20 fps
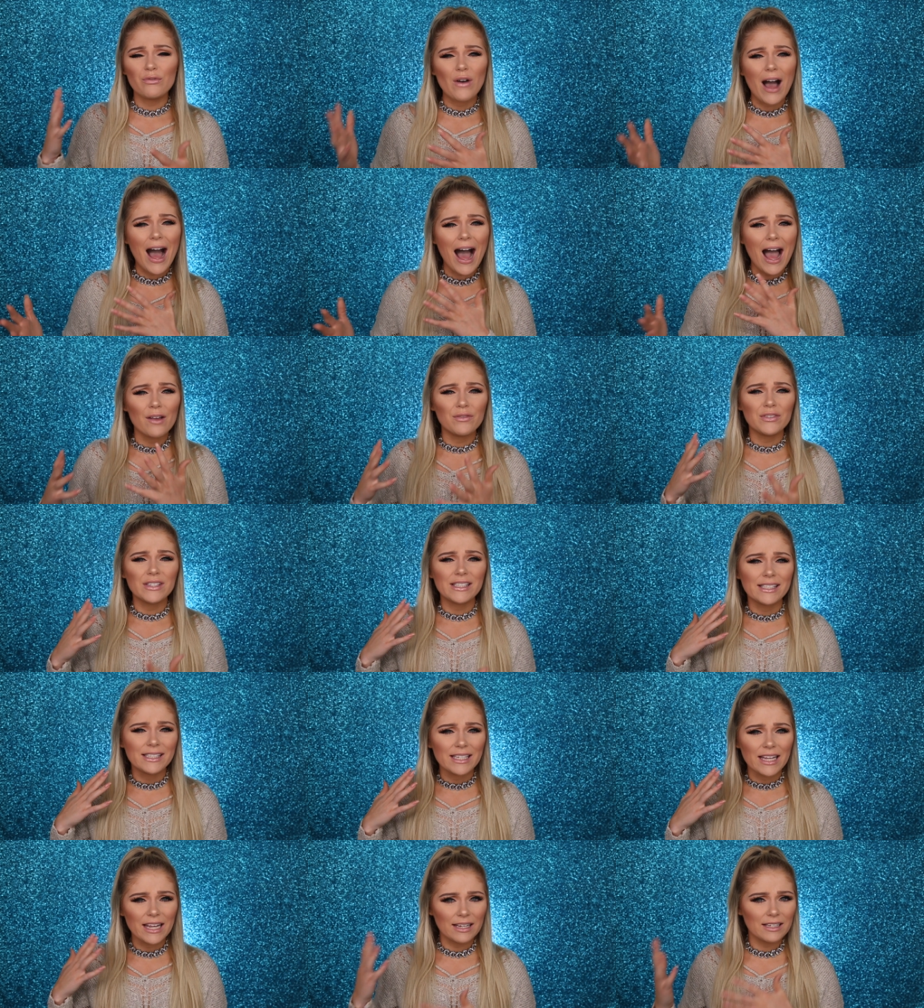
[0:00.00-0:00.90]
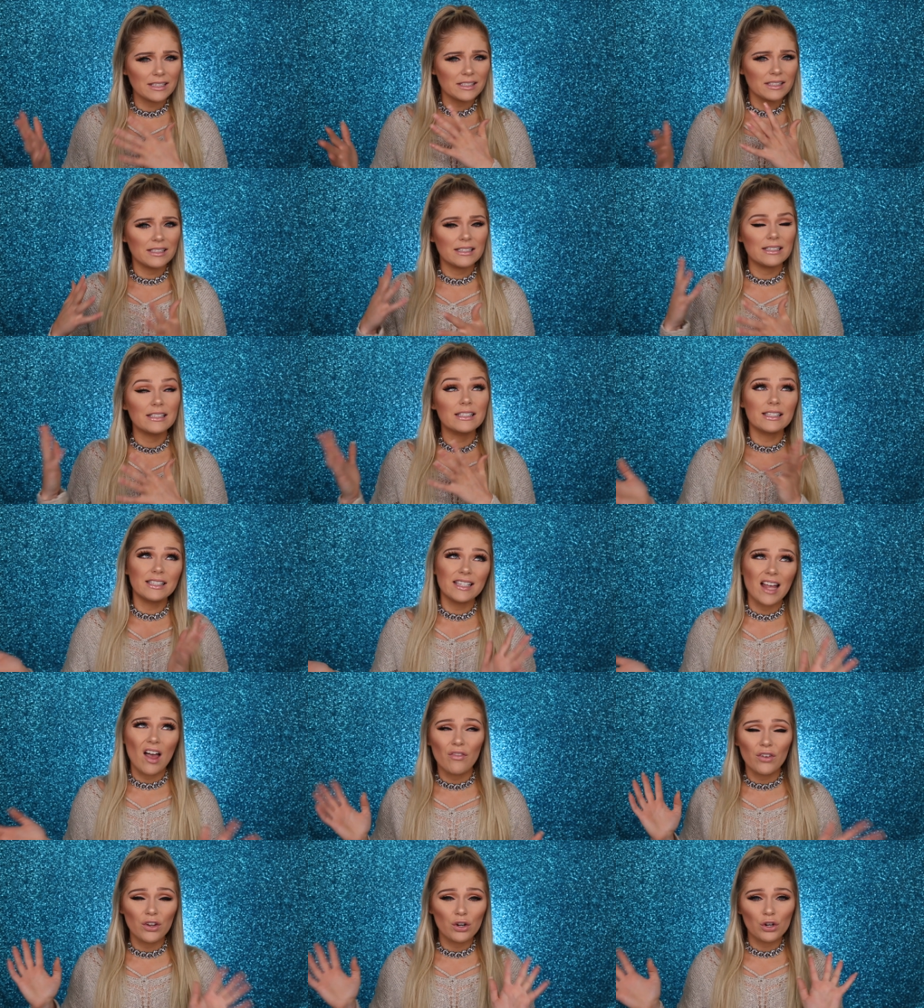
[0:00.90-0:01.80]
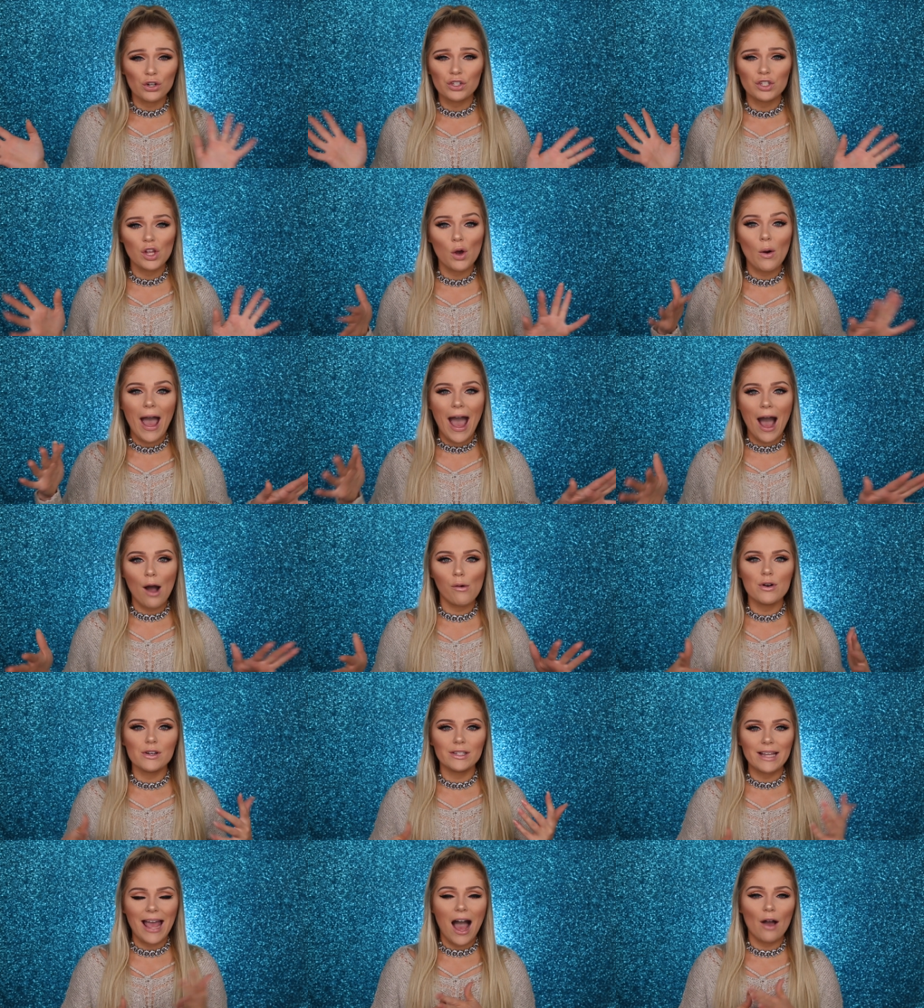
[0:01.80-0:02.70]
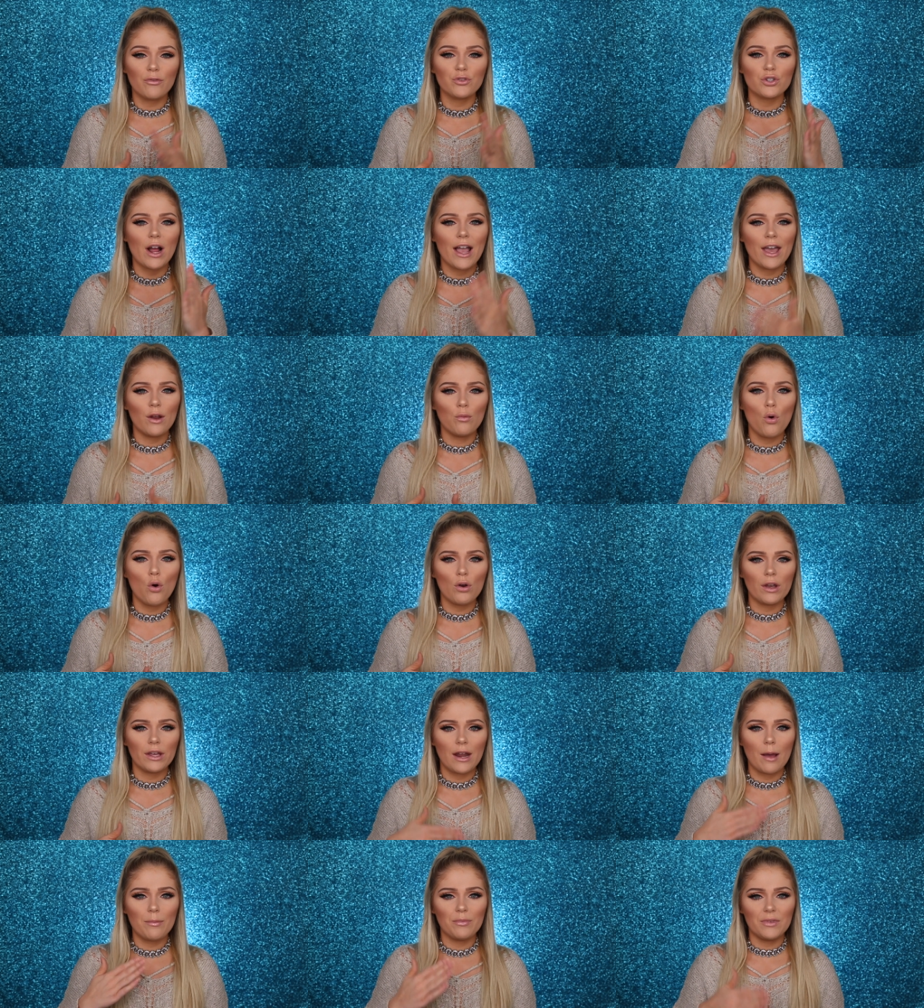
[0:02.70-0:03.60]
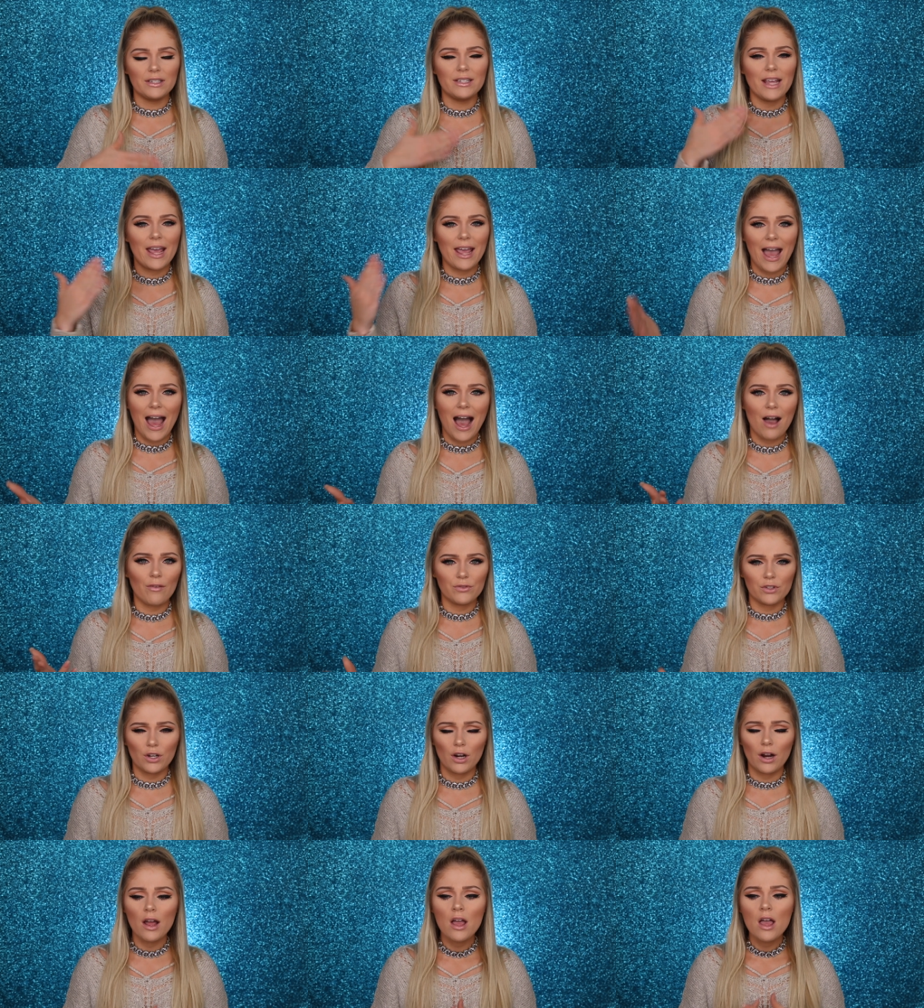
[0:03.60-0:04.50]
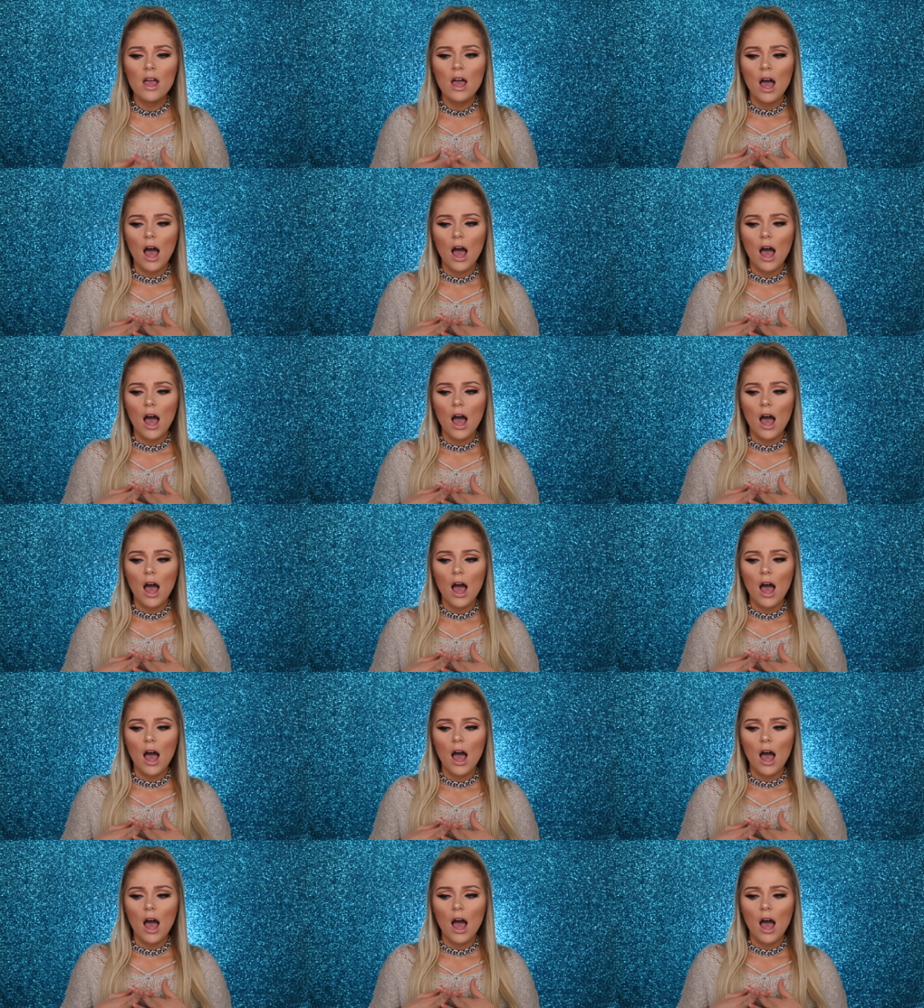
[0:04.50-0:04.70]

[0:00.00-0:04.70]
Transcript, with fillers: five, six, seven or so hours after I had woken up the day after.